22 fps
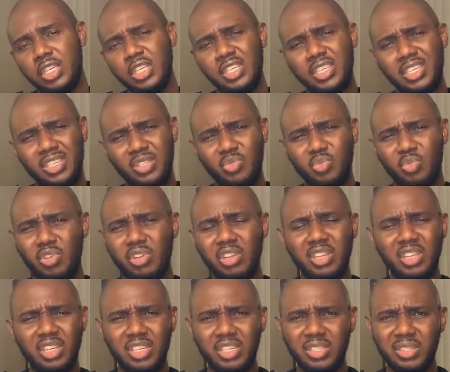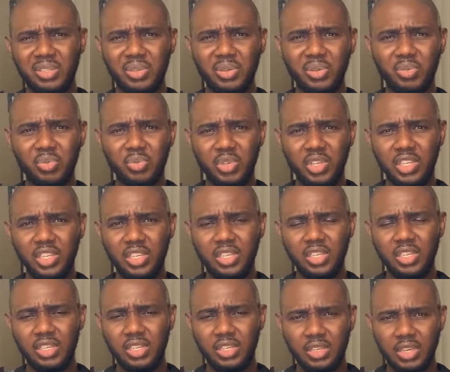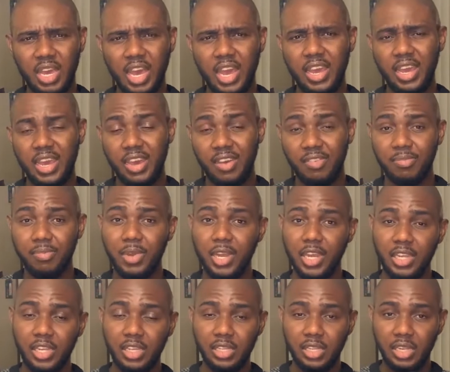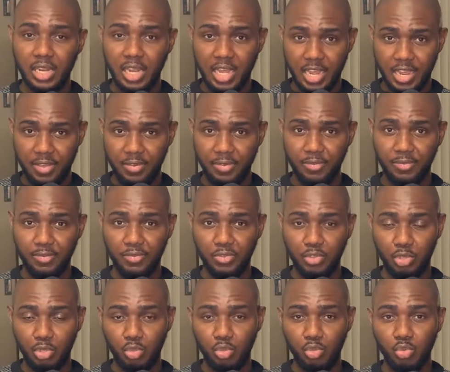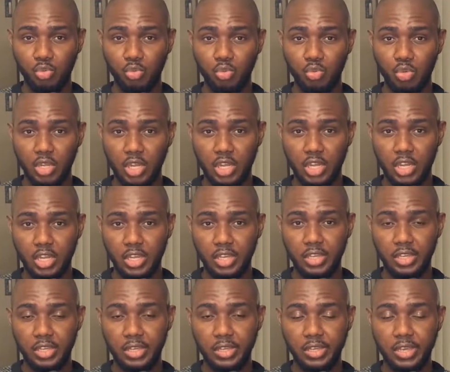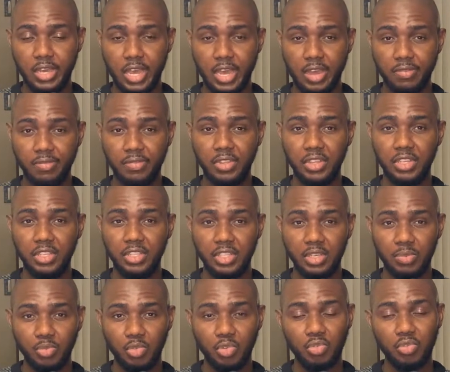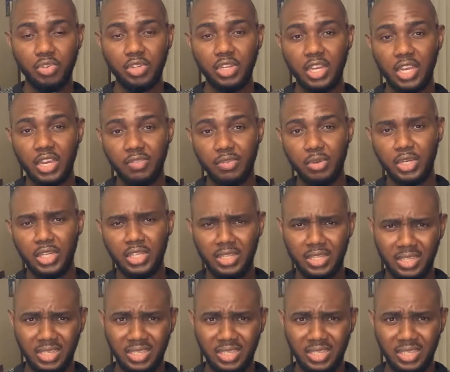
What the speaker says: it's what it is. I have my life too. I have things I'm doing. I have other